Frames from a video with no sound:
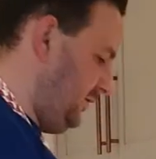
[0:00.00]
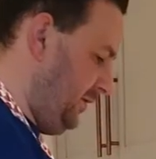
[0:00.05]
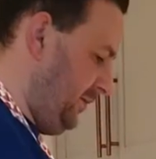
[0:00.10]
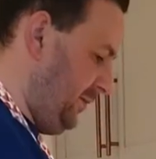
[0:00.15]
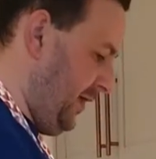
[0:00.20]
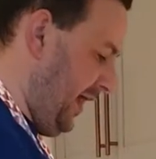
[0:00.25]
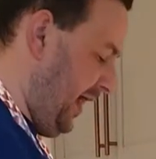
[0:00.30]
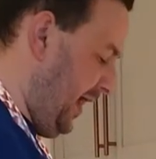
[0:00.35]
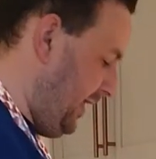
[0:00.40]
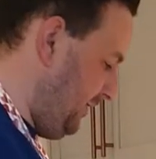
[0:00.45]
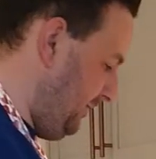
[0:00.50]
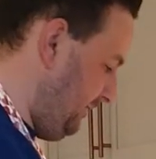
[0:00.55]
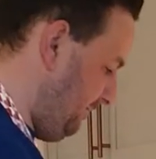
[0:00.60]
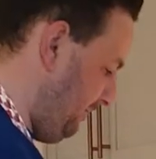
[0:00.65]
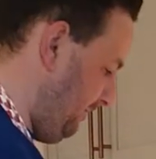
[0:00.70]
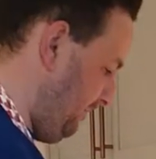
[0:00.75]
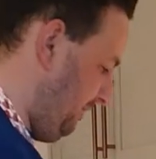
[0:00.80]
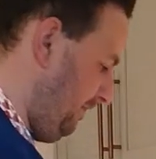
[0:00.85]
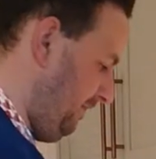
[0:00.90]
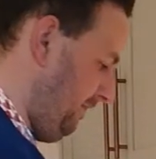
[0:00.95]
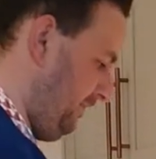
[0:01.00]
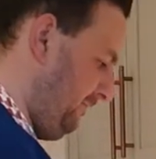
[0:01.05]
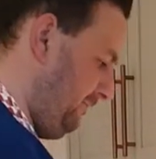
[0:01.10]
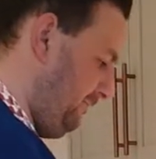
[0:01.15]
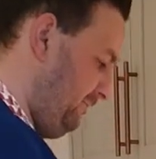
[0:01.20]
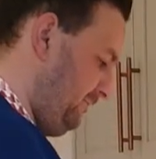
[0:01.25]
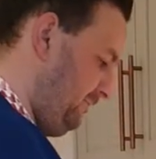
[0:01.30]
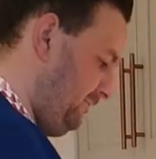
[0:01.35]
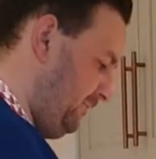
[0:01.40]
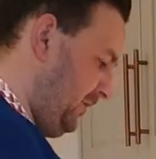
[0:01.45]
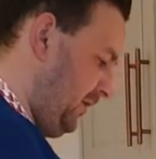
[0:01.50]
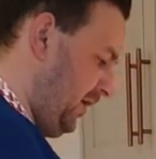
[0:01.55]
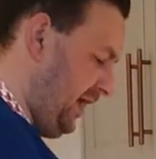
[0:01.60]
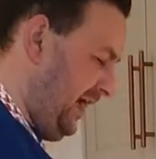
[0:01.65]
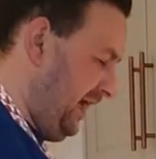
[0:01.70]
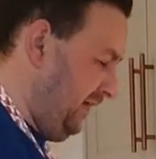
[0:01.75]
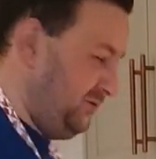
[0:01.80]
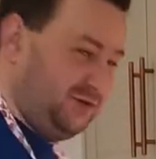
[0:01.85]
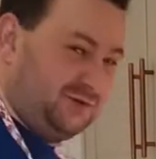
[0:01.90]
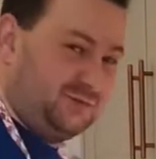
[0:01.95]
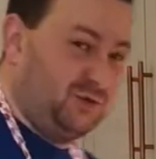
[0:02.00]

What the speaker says: the pan. I have just